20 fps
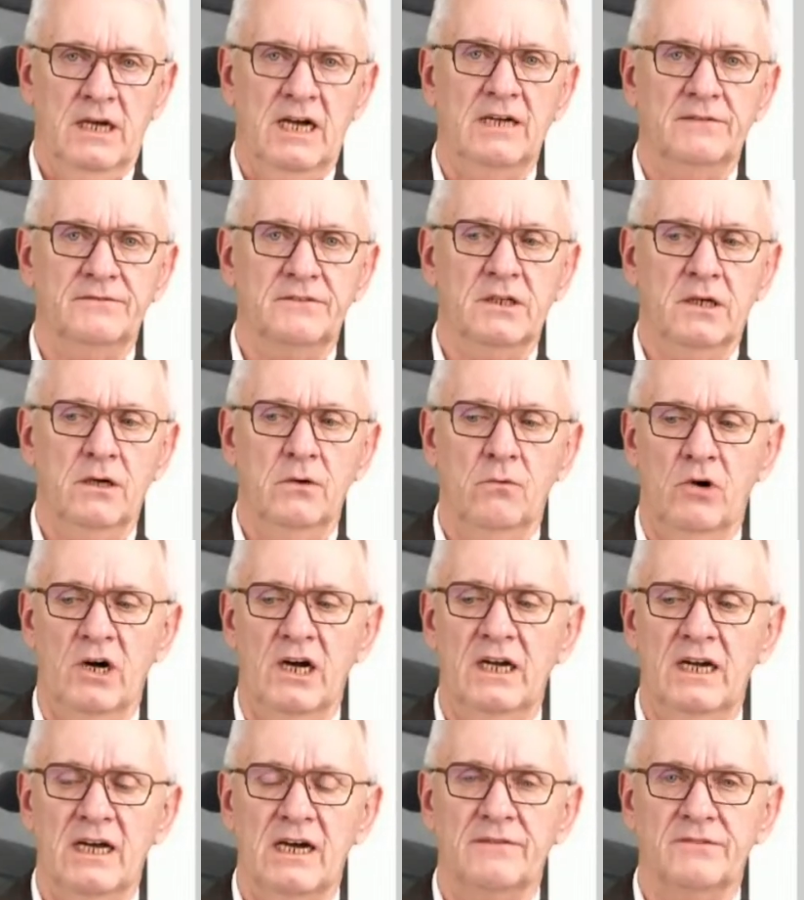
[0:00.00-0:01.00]
after a
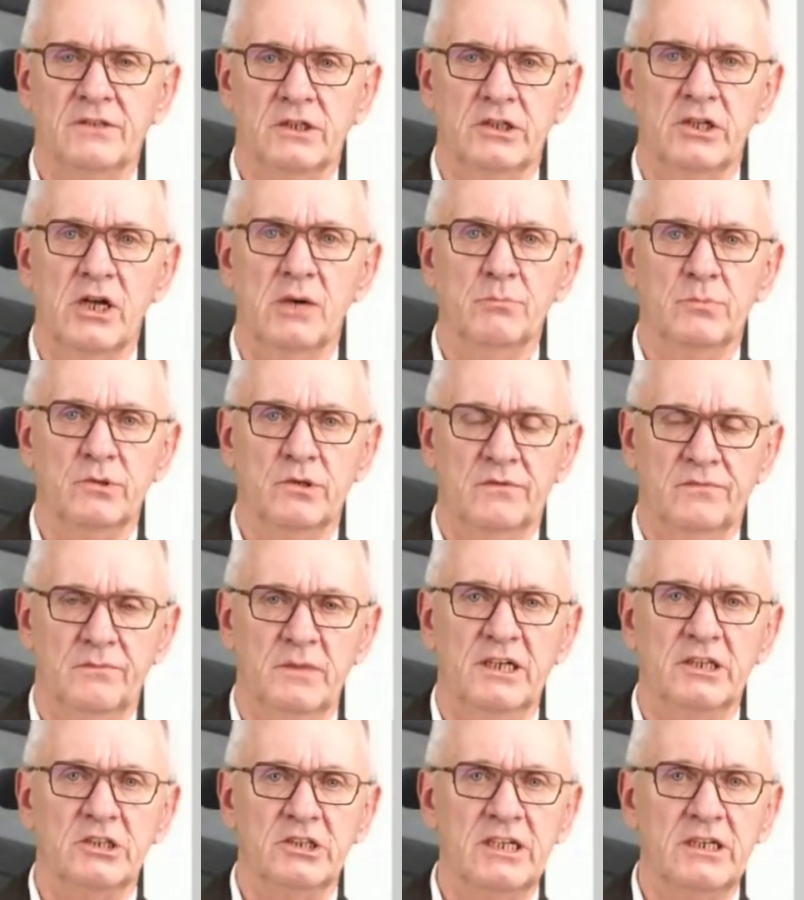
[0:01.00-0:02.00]
while, after a number of
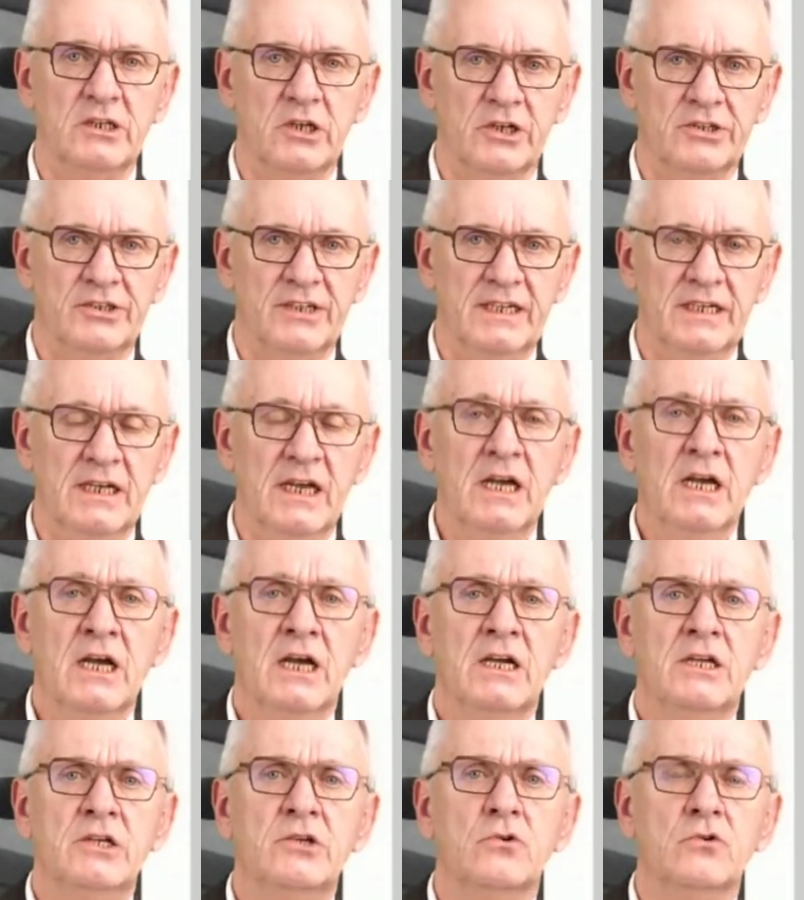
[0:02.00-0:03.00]
minutes in cutting,
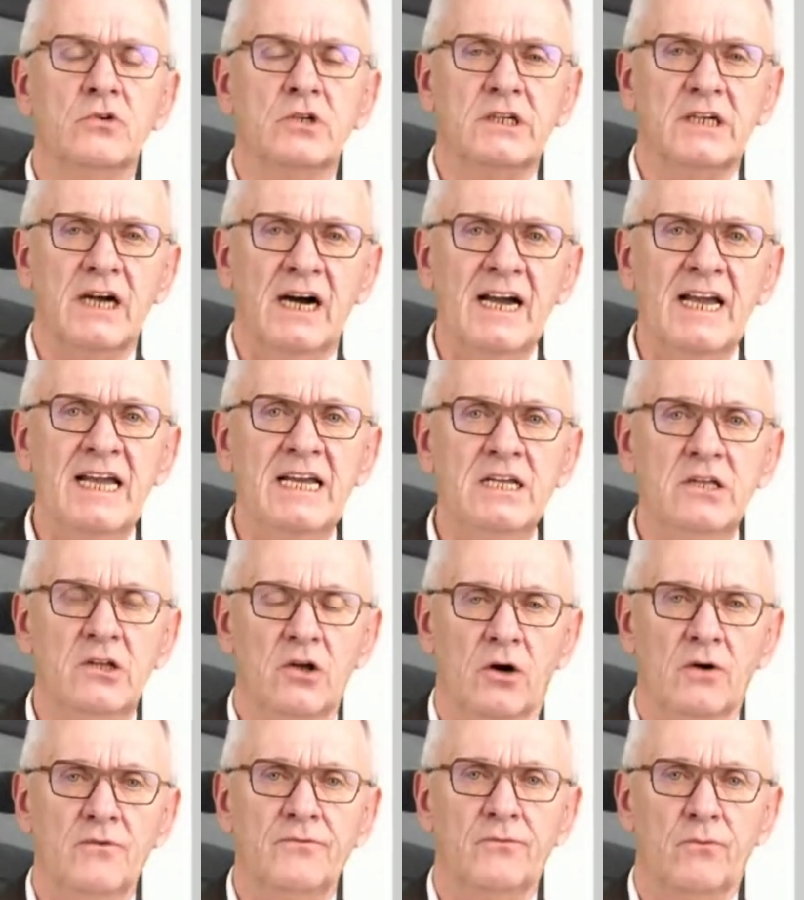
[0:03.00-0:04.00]
you kind
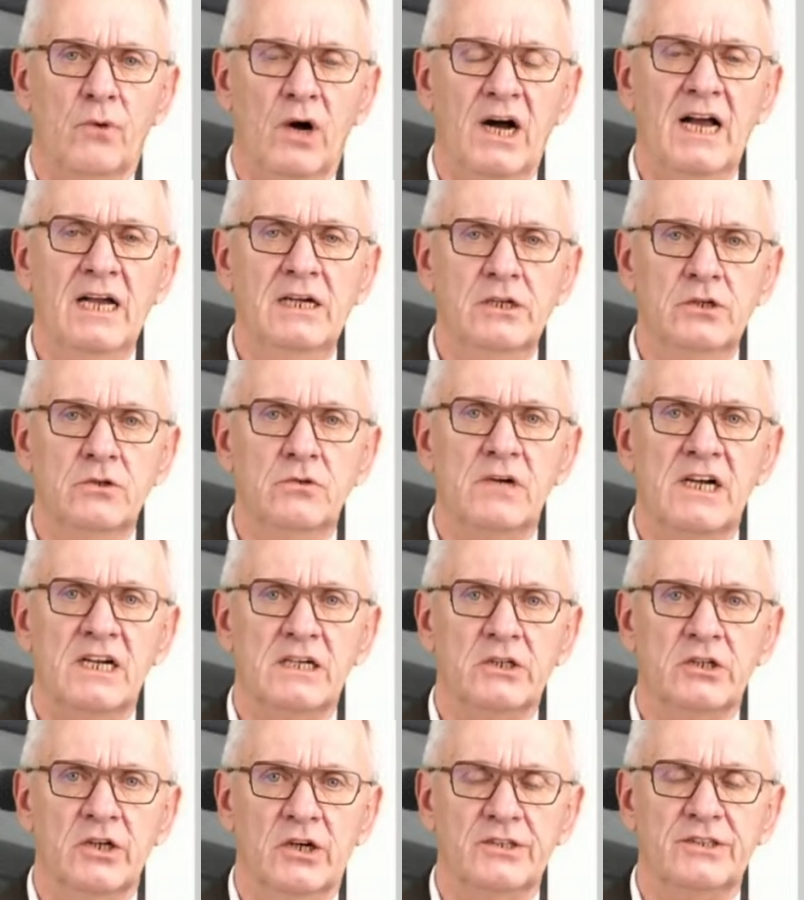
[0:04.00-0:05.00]
of, while you are
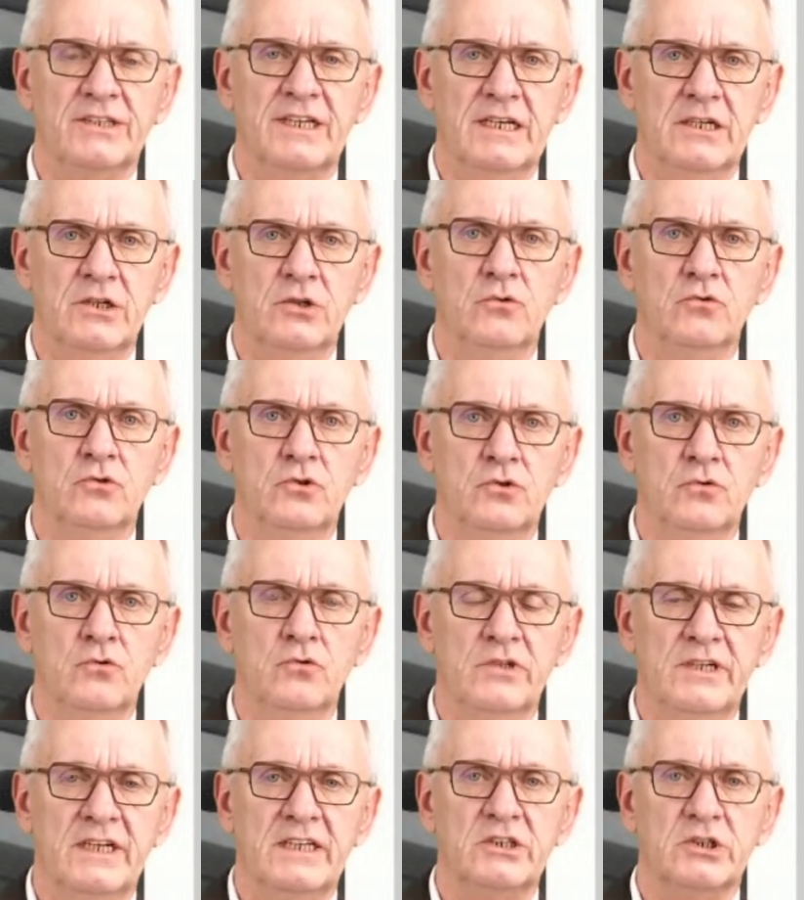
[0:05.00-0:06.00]
cutting, you
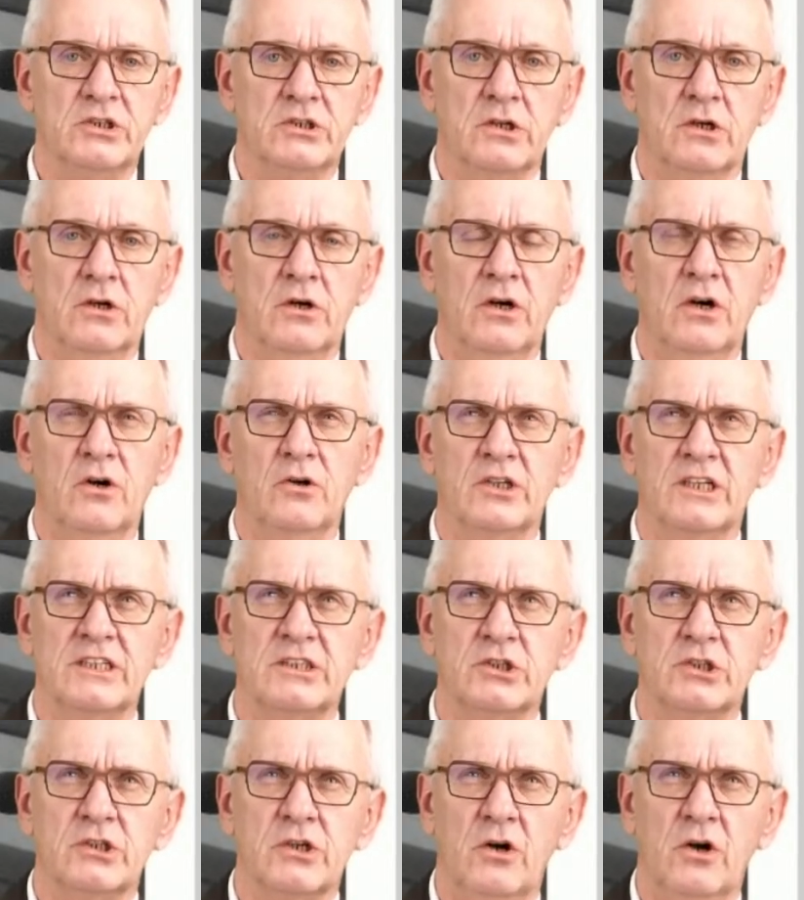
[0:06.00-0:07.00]
do destroy, or
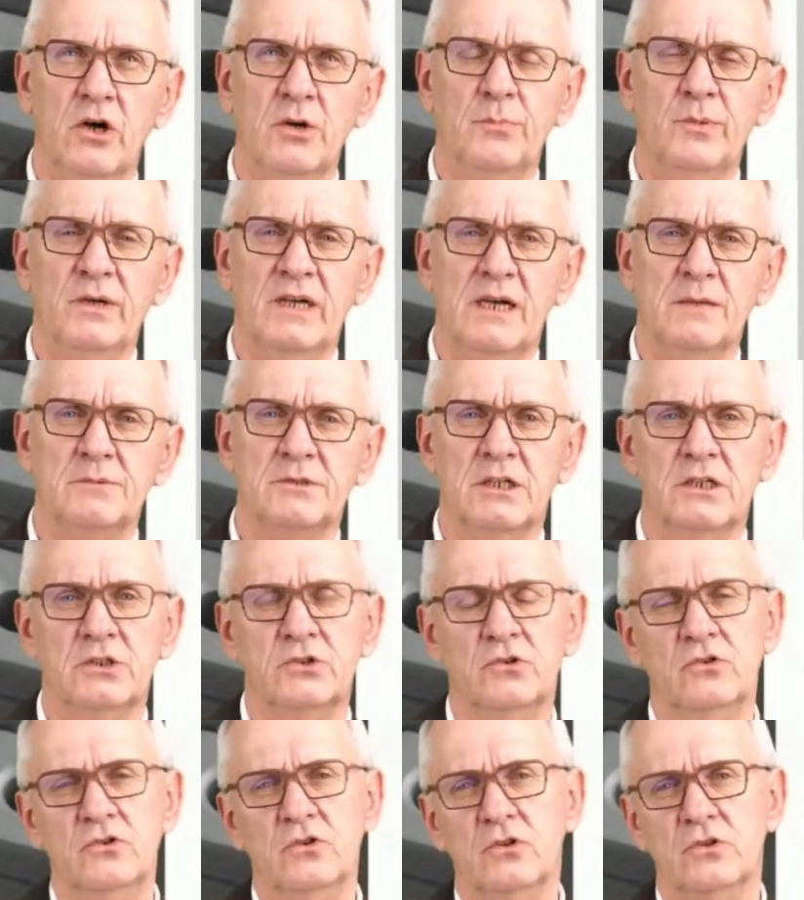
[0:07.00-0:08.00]
destroy, perhaps I
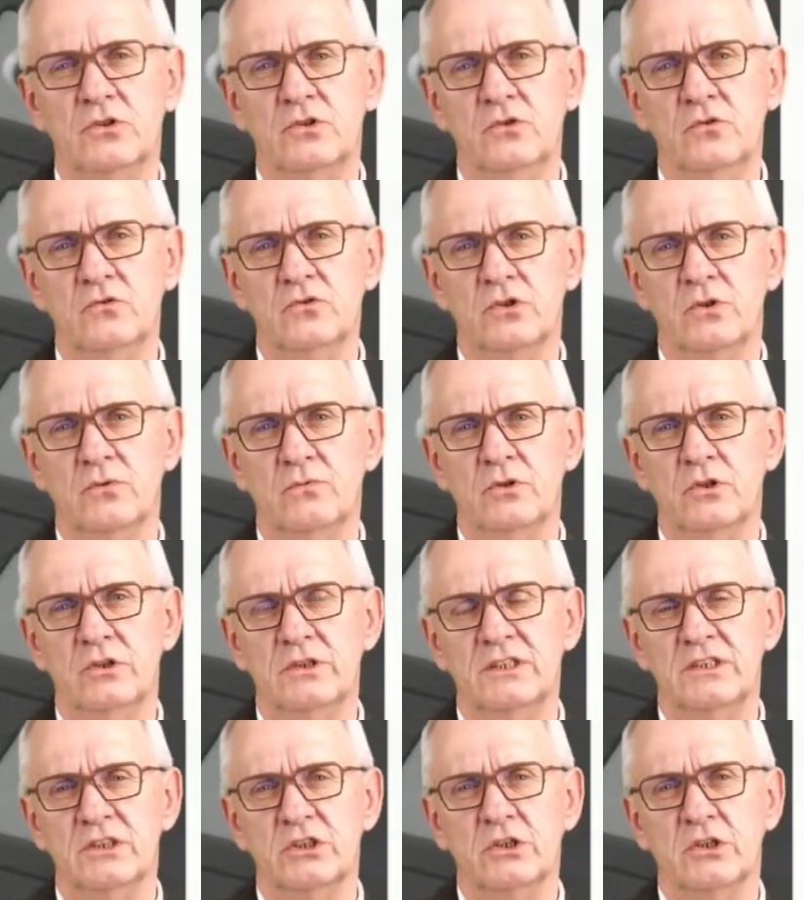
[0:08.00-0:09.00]
should not use the
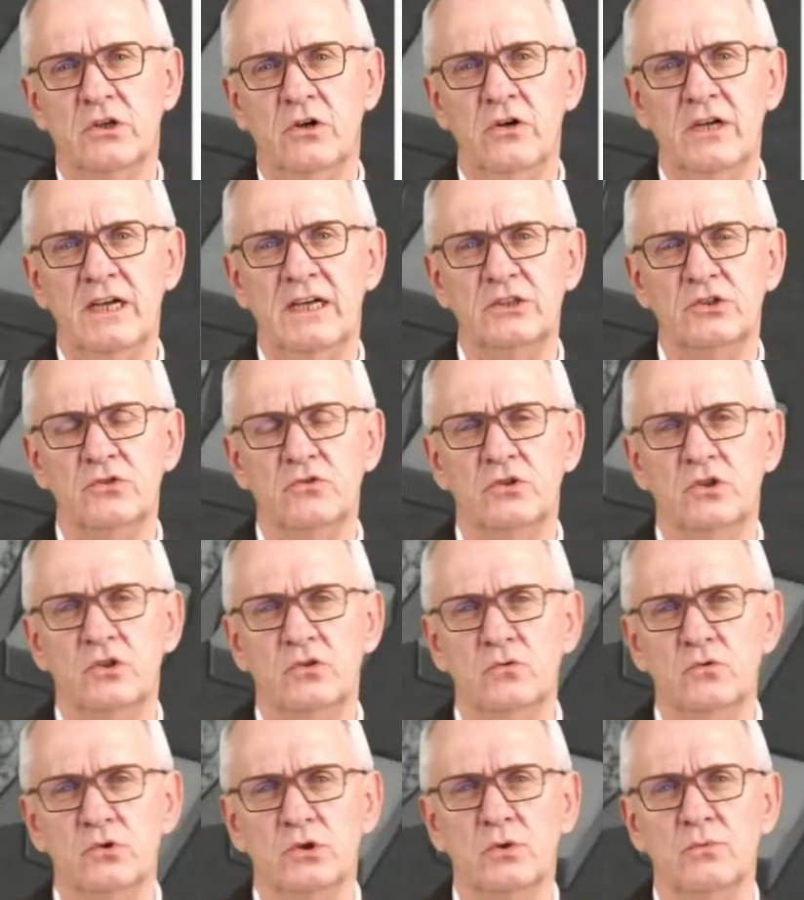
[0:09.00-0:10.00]
word destroy, I should
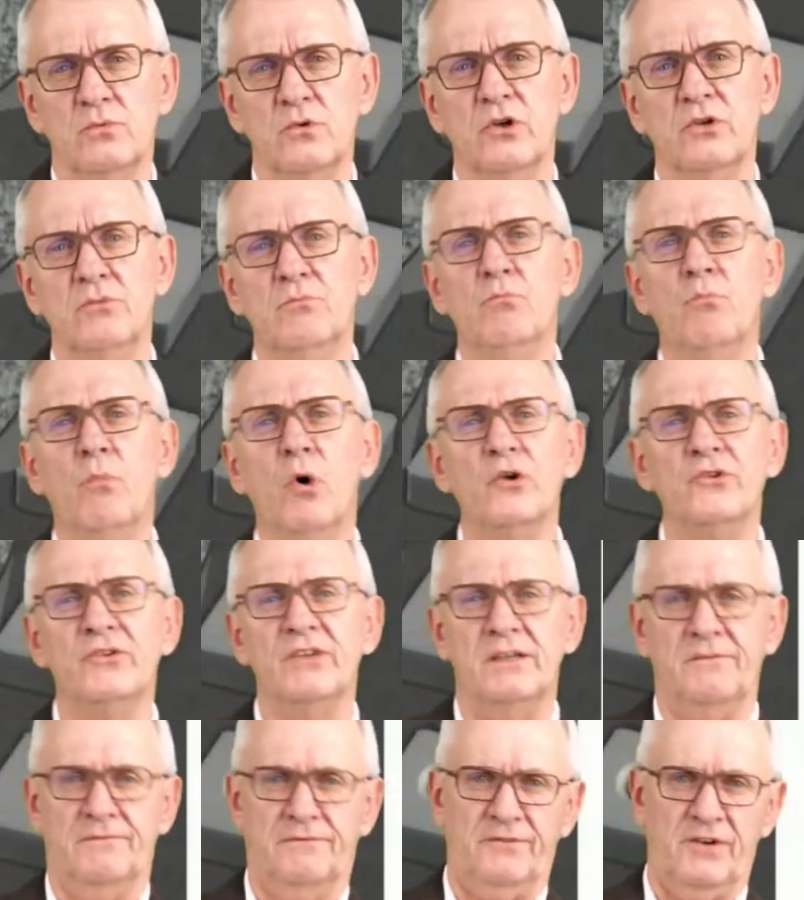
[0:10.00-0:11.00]
use the word
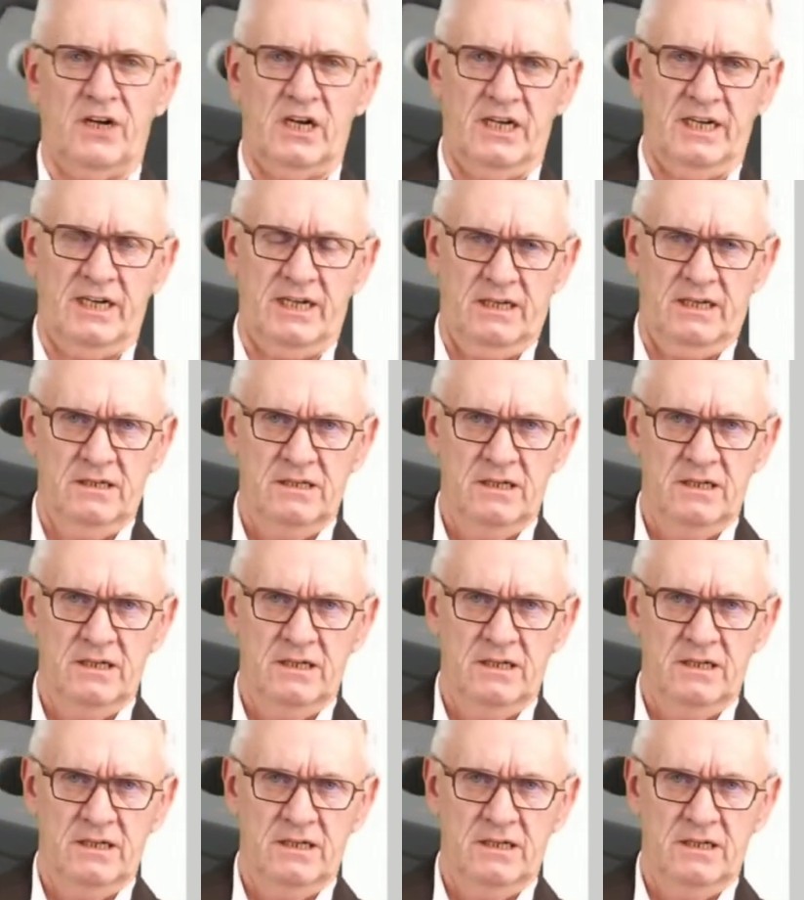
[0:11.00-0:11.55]
modify.